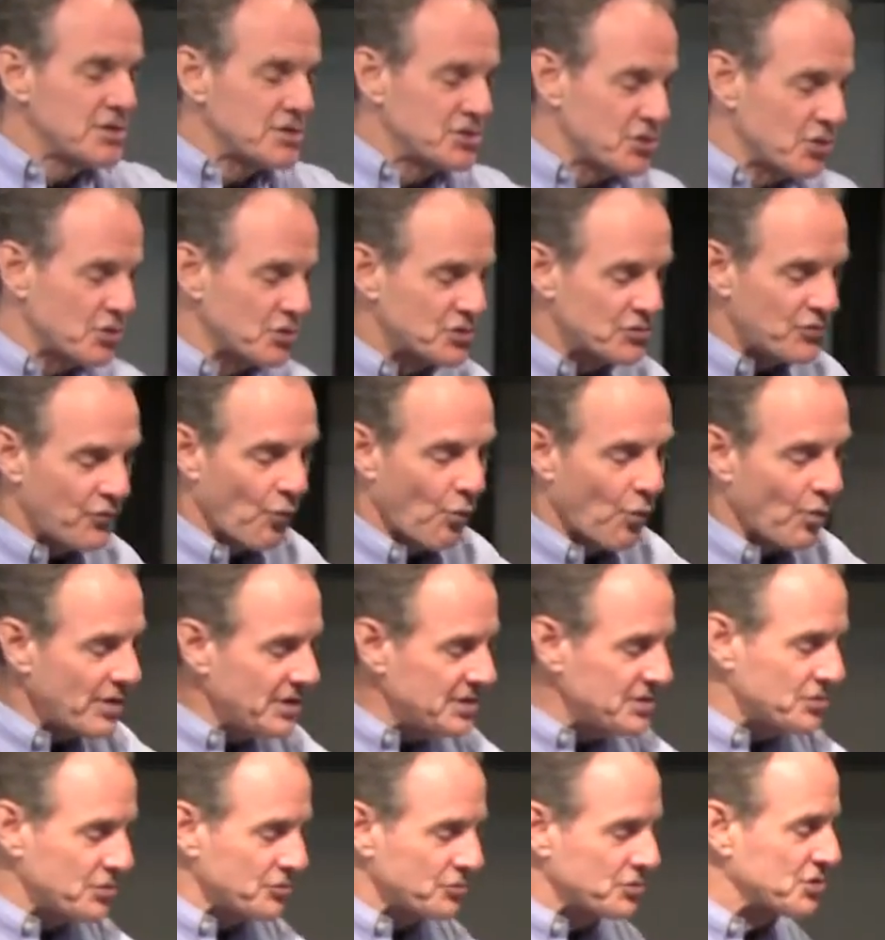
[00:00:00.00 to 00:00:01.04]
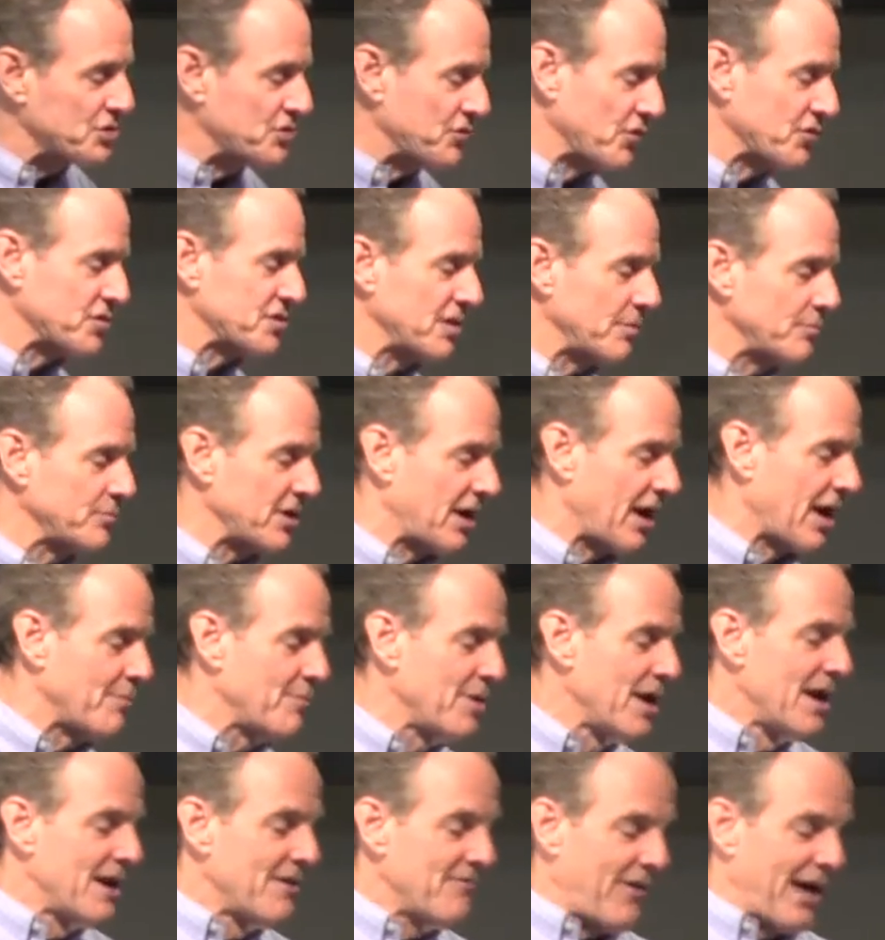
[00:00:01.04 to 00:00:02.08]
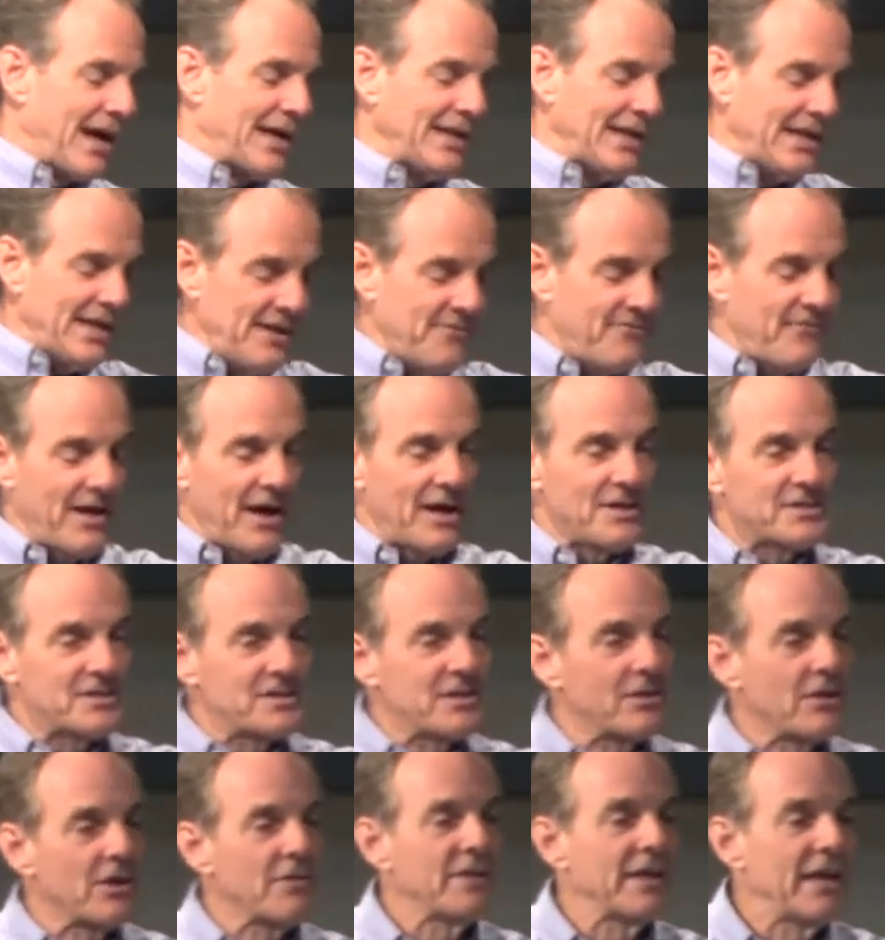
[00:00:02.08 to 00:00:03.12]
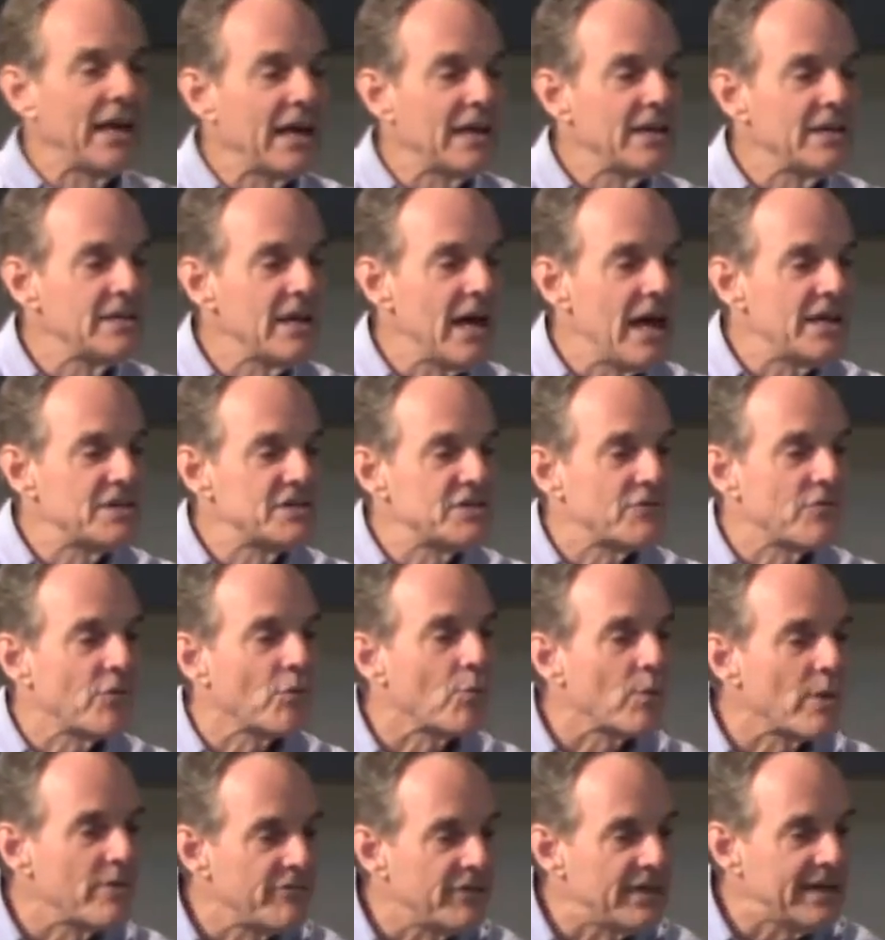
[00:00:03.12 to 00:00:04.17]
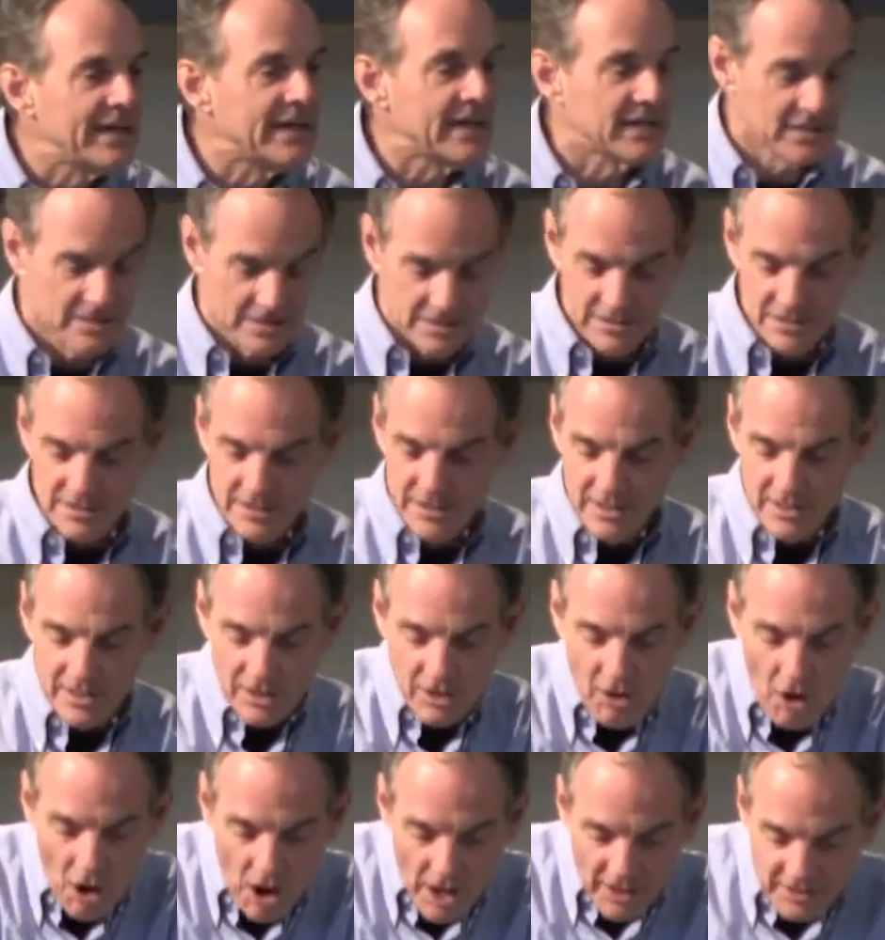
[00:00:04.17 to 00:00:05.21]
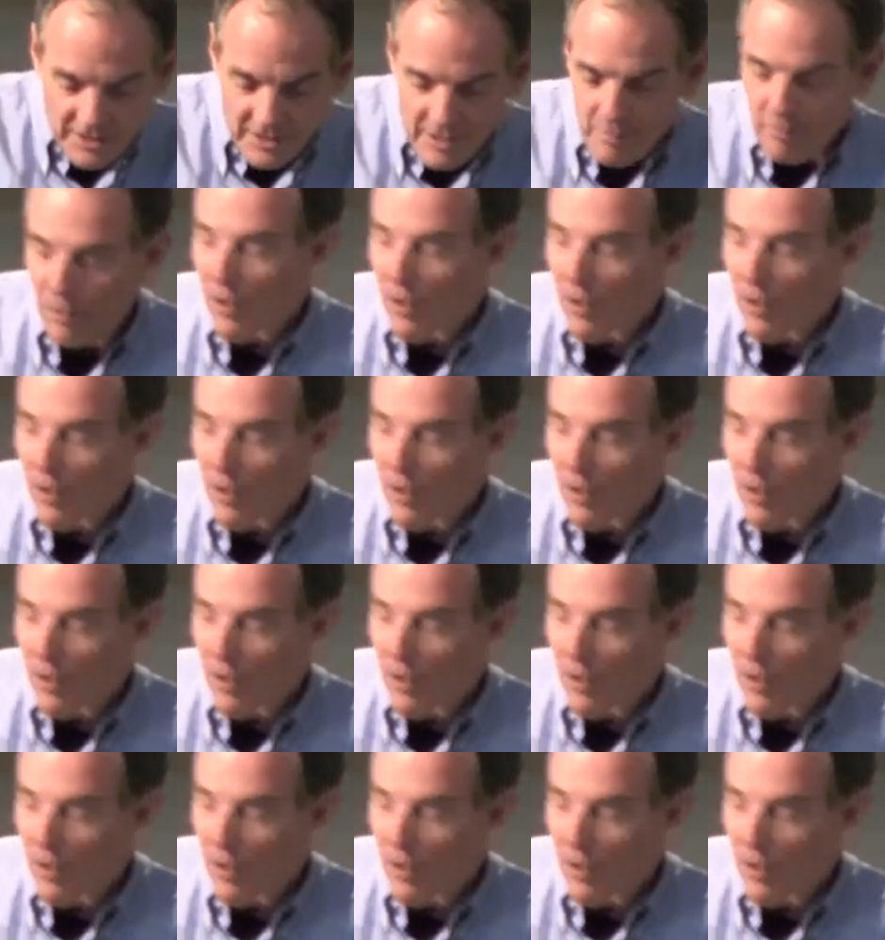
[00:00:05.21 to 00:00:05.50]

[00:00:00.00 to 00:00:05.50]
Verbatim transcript: to search for it. He searches for some time. Finally, he finds it on the ed- edge of a ravine, caught in a